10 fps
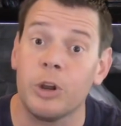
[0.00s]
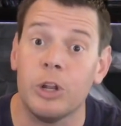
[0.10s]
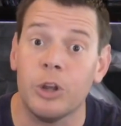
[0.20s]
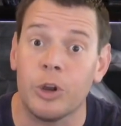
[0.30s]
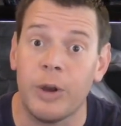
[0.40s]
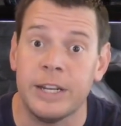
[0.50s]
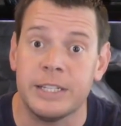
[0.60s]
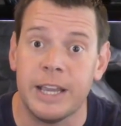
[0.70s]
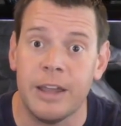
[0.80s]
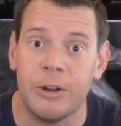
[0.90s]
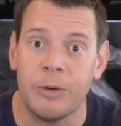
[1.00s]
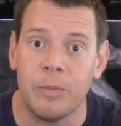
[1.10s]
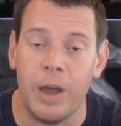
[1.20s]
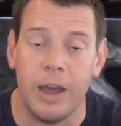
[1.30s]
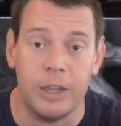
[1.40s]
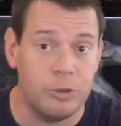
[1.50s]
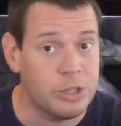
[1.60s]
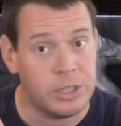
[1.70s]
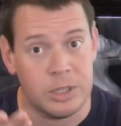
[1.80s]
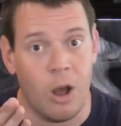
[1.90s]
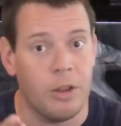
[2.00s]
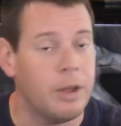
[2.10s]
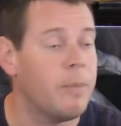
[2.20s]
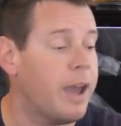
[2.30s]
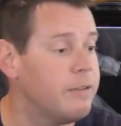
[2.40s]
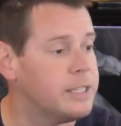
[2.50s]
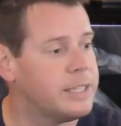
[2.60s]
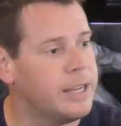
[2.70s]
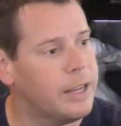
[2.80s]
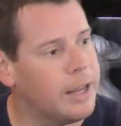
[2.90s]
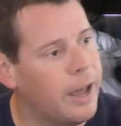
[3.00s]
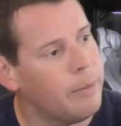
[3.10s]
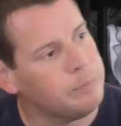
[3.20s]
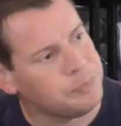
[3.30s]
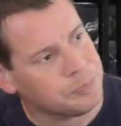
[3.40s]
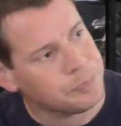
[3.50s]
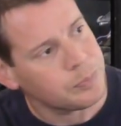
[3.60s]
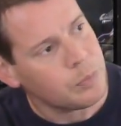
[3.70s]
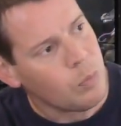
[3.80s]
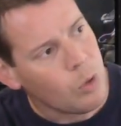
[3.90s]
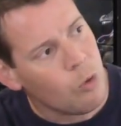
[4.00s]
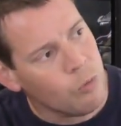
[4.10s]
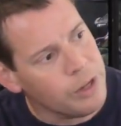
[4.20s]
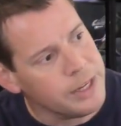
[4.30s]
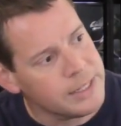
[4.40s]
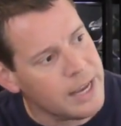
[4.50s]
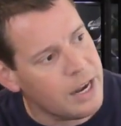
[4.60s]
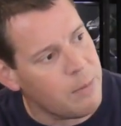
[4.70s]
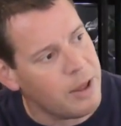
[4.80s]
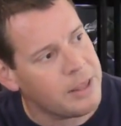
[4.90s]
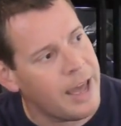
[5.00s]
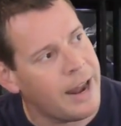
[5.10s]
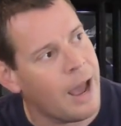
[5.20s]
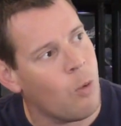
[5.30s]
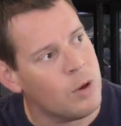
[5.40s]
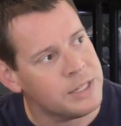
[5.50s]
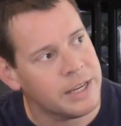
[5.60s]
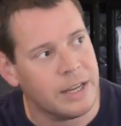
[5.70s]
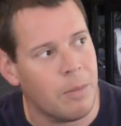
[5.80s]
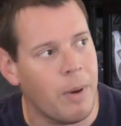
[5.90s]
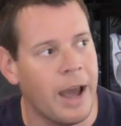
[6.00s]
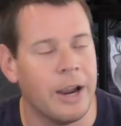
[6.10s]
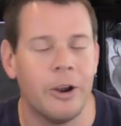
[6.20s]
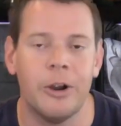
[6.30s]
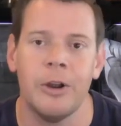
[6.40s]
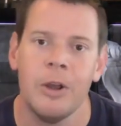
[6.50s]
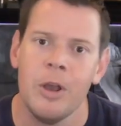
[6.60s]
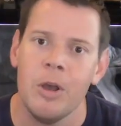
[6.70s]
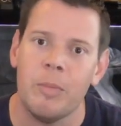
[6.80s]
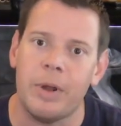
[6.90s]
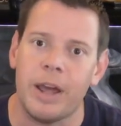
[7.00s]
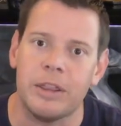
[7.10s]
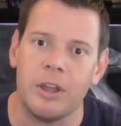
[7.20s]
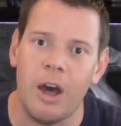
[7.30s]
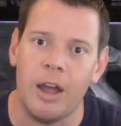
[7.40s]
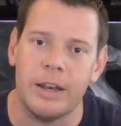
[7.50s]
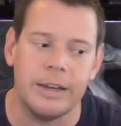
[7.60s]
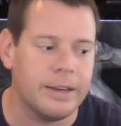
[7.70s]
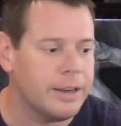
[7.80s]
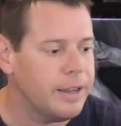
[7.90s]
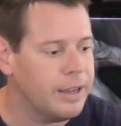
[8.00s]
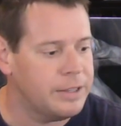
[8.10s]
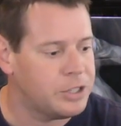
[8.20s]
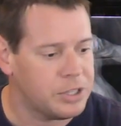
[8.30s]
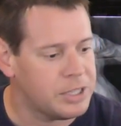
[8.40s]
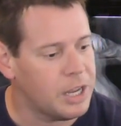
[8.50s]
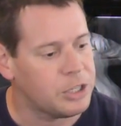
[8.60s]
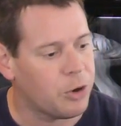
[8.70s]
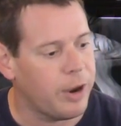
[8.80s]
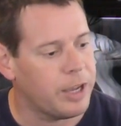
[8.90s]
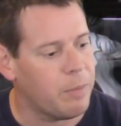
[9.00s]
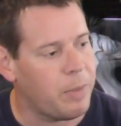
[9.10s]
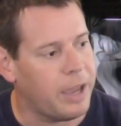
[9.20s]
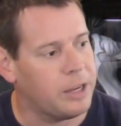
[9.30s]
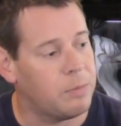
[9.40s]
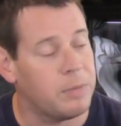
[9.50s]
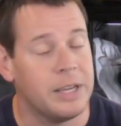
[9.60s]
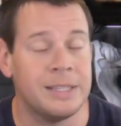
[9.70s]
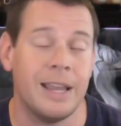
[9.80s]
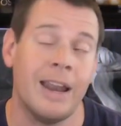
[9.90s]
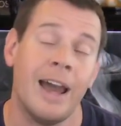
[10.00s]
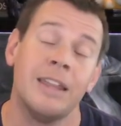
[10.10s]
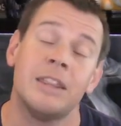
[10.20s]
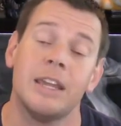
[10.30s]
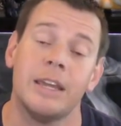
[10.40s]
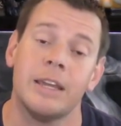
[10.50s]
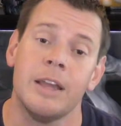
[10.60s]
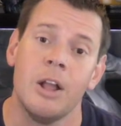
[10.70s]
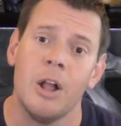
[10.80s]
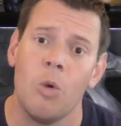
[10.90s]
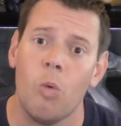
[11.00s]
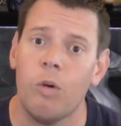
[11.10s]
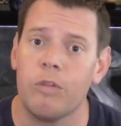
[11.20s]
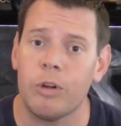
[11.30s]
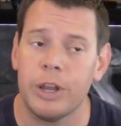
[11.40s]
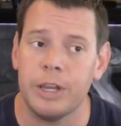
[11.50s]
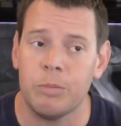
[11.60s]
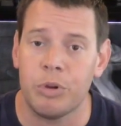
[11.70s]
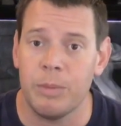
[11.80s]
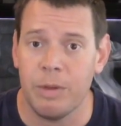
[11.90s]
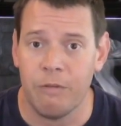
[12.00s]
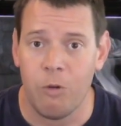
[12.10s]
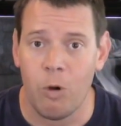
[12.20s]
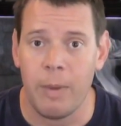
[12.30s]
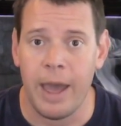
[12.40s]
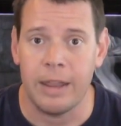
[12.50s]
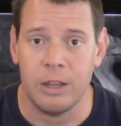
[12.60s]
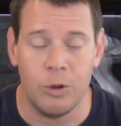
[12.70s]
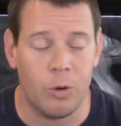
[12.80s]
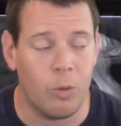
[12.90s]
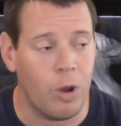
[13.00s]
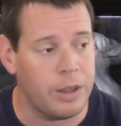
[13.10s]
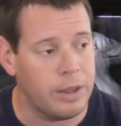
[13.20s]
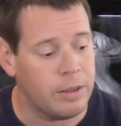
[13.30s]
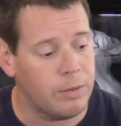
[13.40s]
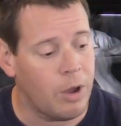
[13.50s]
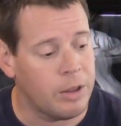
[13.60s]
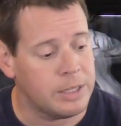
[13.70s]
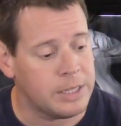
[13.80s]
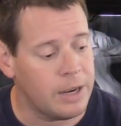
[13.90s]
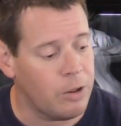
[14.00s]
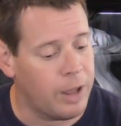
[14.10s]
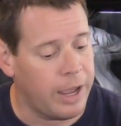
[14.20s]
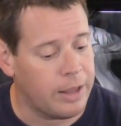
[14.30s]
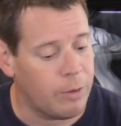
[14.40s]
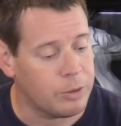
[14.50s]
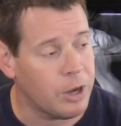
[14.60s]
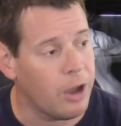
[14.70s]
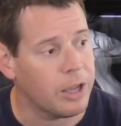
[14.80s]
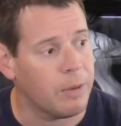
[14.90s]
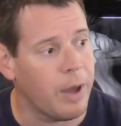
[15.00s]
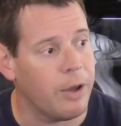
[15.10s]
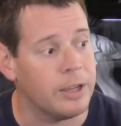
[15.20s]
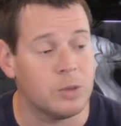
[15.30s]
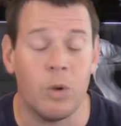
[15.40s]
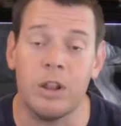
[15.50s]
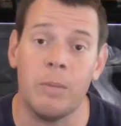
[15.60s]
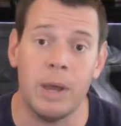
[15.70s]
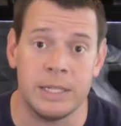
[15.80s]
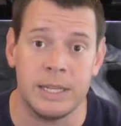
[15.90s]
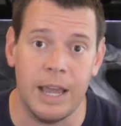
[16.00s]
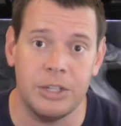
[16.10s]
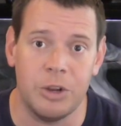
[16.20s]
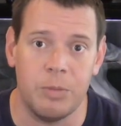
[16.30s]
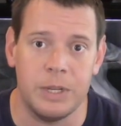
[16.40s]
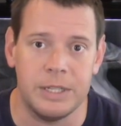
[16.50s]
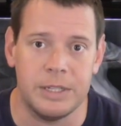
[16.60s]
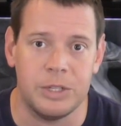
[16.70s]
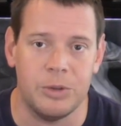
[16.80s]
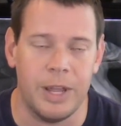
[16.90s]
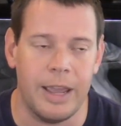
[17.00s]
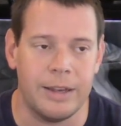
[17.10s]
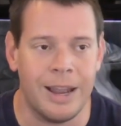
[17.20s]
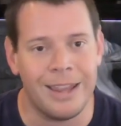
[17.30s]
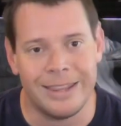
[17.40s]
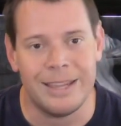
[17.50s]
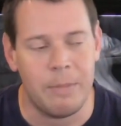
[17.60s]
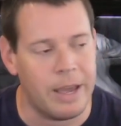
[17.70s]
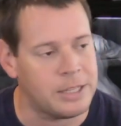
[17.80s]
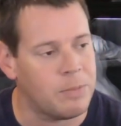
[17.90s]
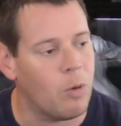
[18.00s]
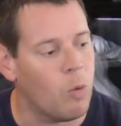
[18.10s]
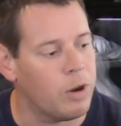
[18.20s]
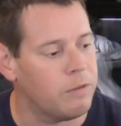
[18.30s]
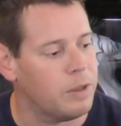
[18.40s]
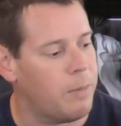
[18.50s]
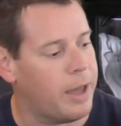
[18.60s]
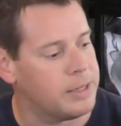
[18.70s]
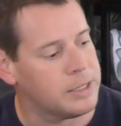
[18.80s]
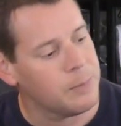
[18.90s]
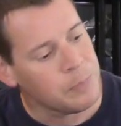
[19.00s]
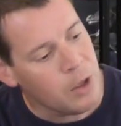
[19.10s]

they're going to look great together. You just saw them. I haven't seen it yet. Really excited about that. I wasn't going to buy her, but I thought it's just such a great companion piece, and I think Wolverine Premium Format, the newer one on the Sentinel hand that we're talking about, is one of the best Sideshow pieces to date. Not the best, but one of the best.